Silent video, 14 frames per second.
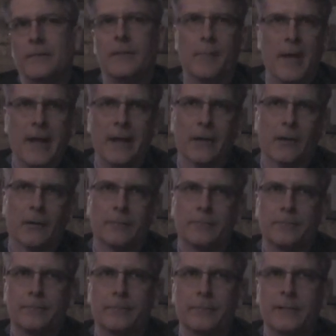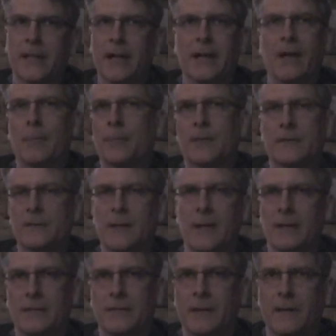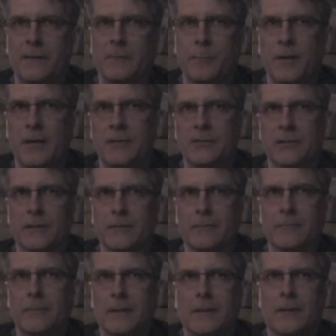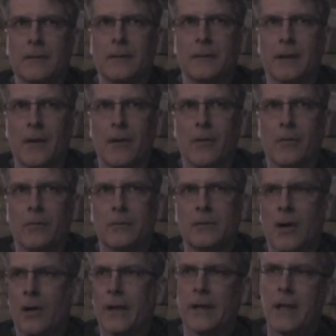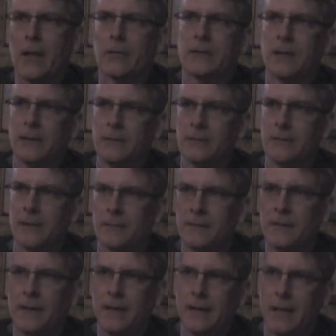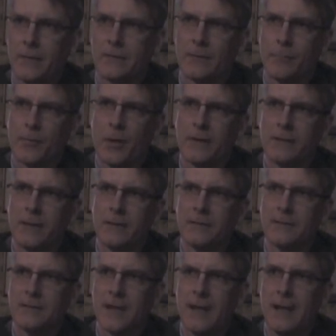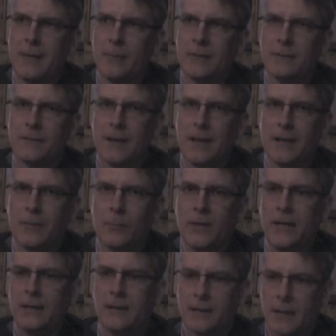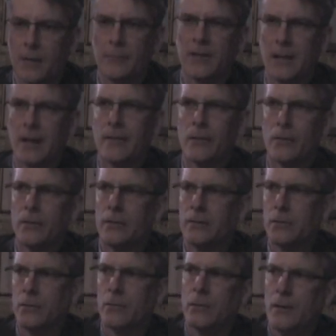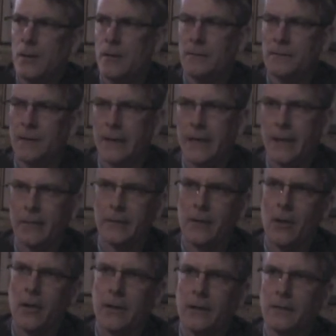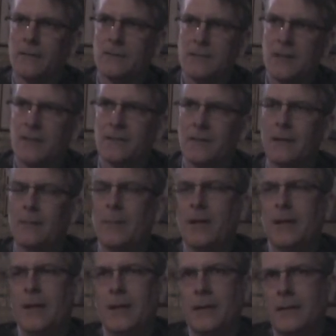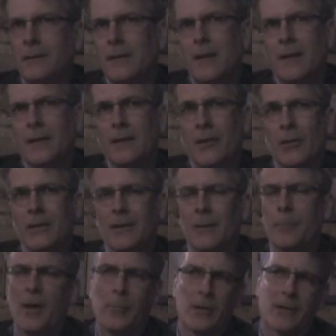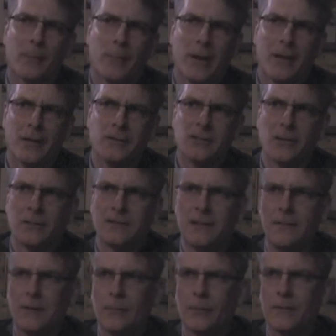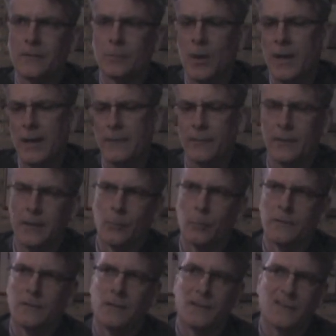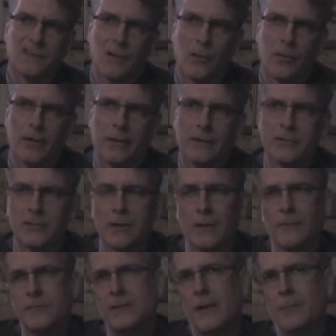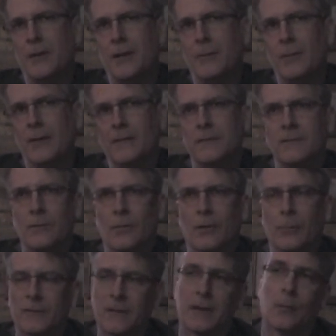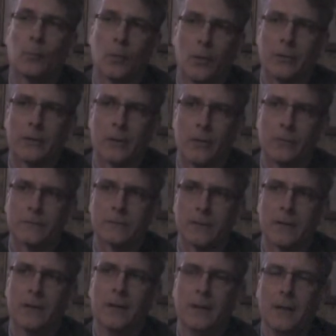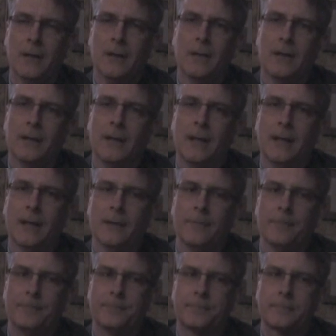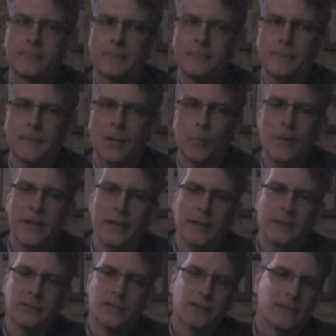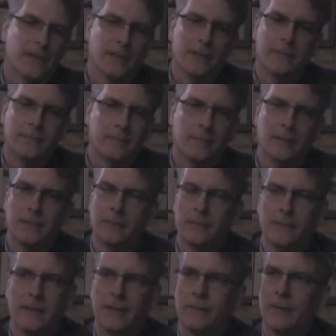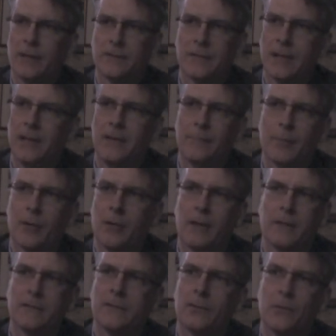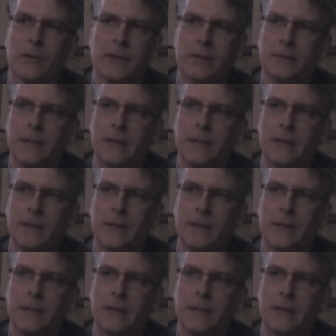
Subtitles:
the mayor getting up to the State of the City speech and, you know, calling out the city council president at the time and saying we need to come together, and you're sitting out in the audience dissing me. And, you know, he did a public apology on TV with his wife, and then there was the assault on the sheriff's deputy. I mean, this story was like a roller coaster. And we just did the investigative part of that story